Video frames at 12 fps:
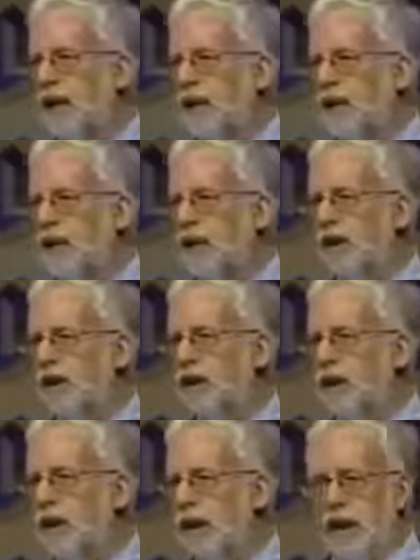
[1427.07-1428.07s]
Catholic
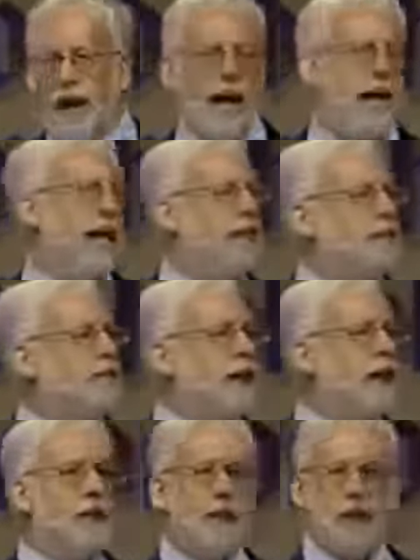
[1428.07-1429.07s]
Church. And that's
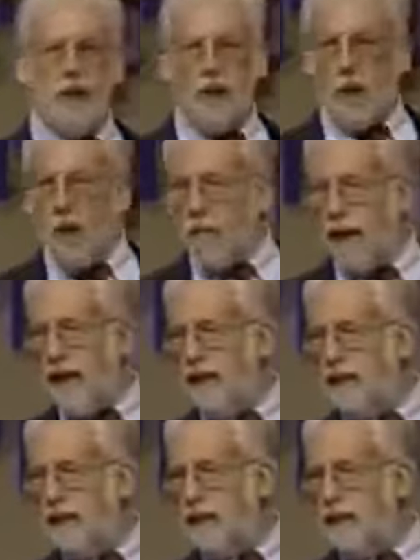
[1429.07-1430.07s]
because the
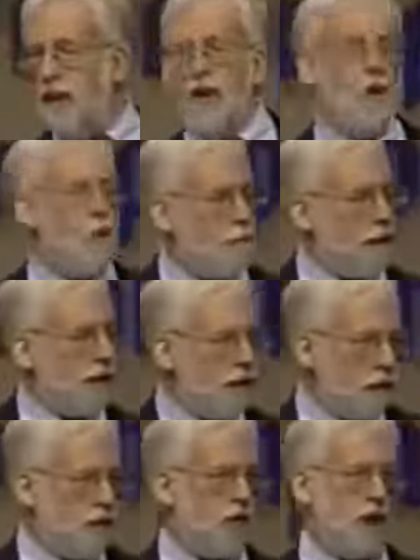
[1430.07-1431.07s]
stonemasons who
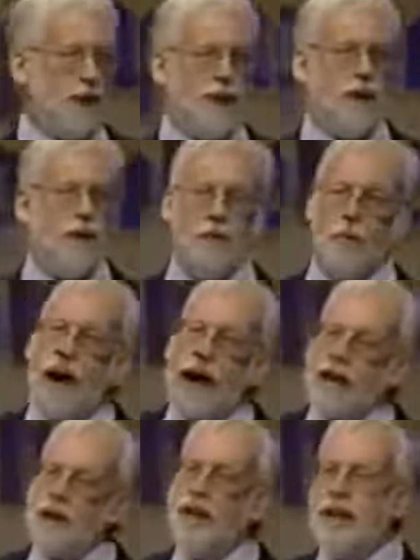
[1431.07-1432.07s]
built those cathedrals were
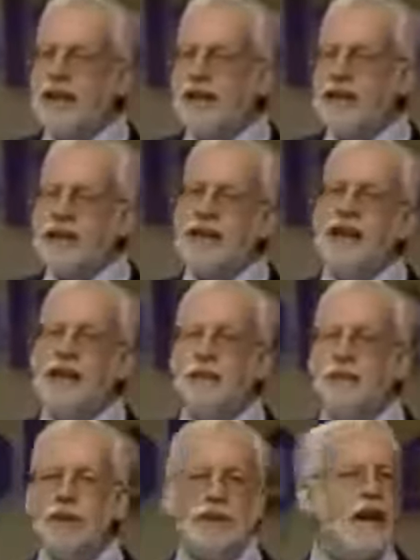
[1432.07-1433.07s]
actually
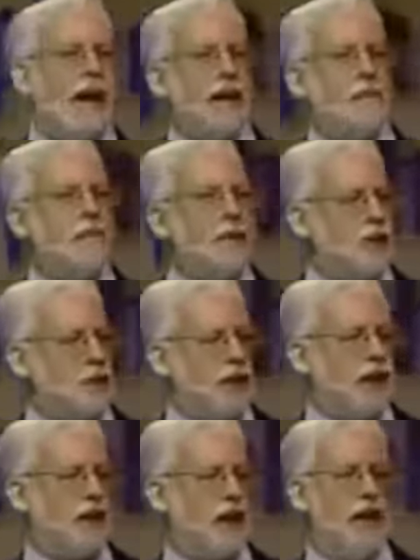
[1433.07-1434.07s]
concealing Masonic
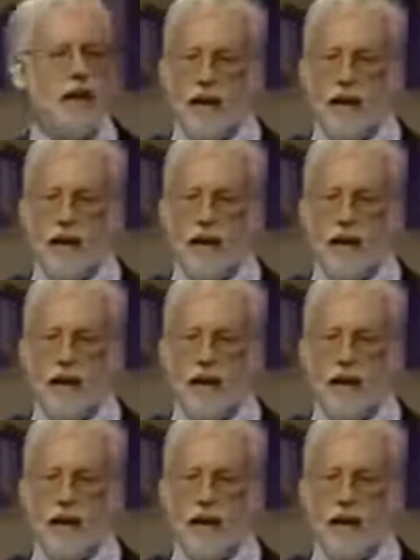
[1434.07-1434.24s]
mysteries